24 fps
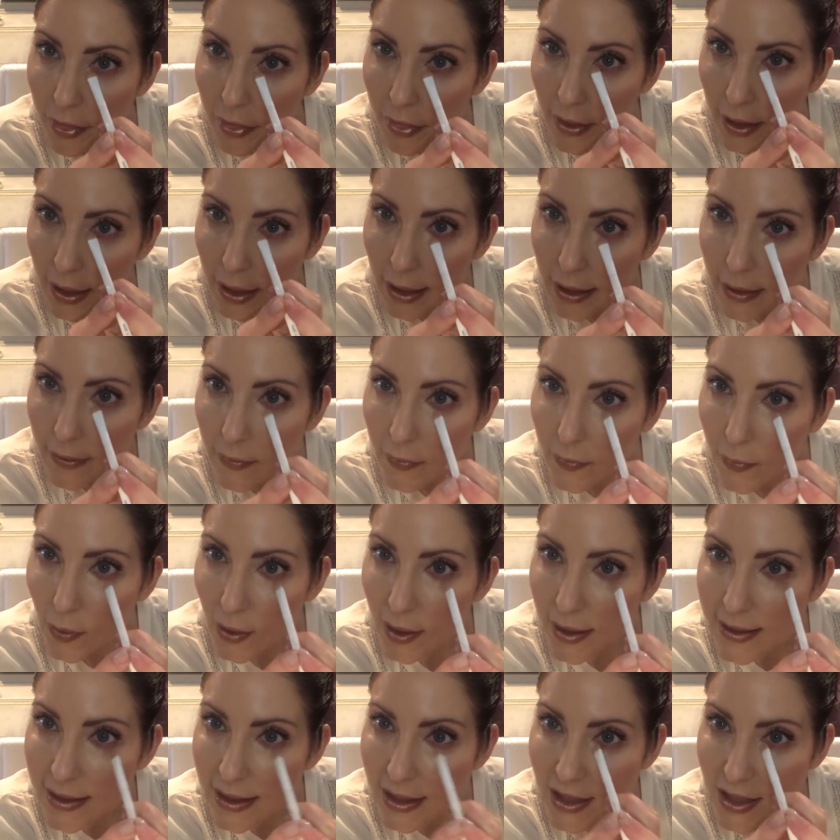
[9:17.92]
thick and
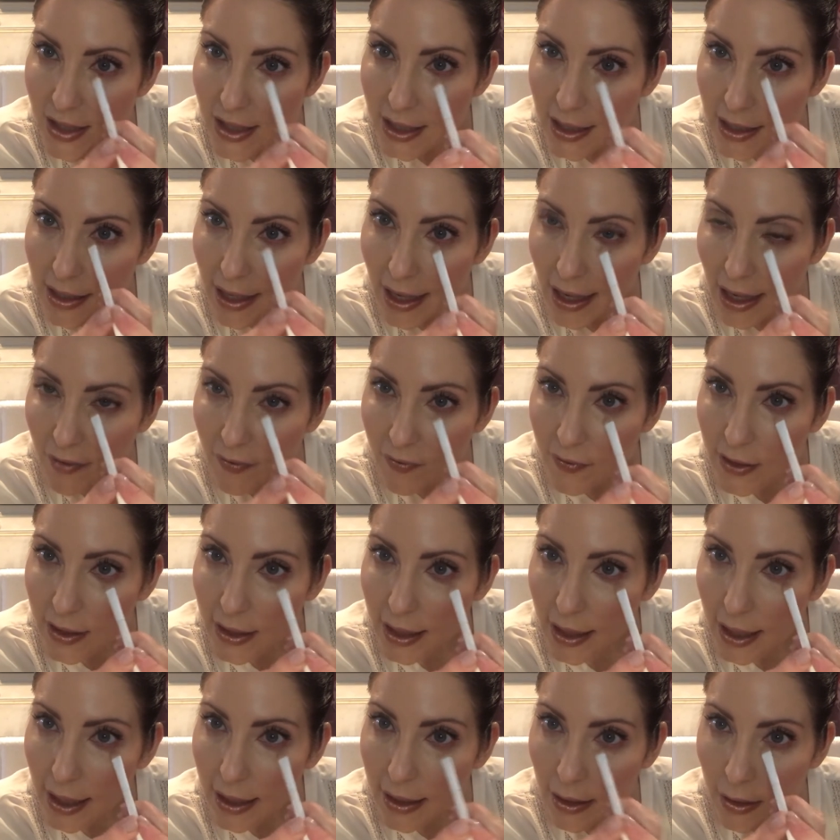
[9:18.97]
sausagey today, I feel
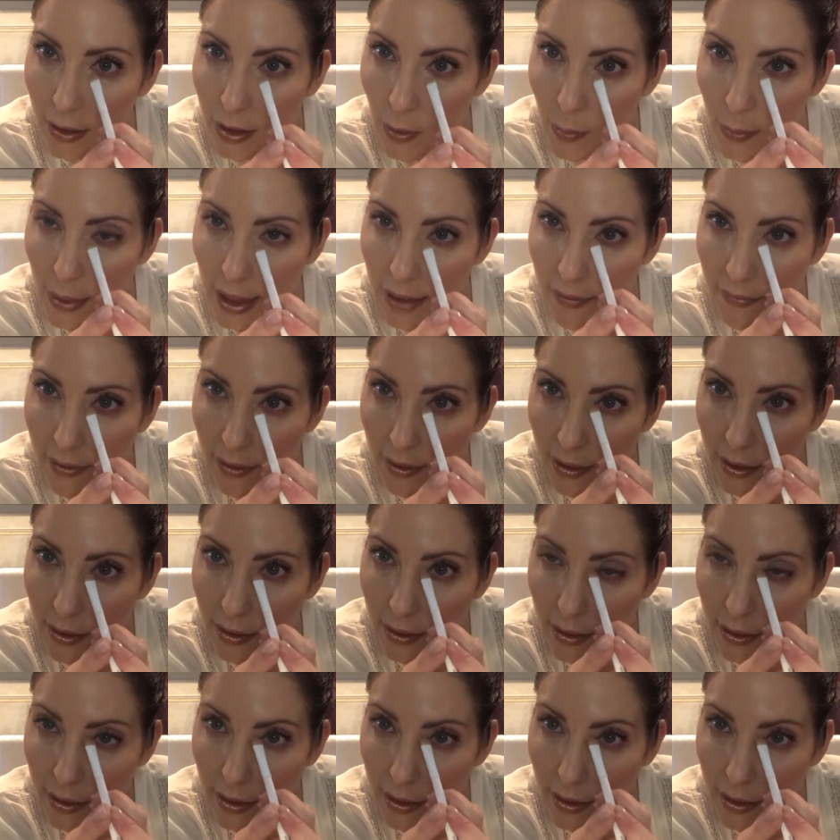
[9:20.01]
like I don't have the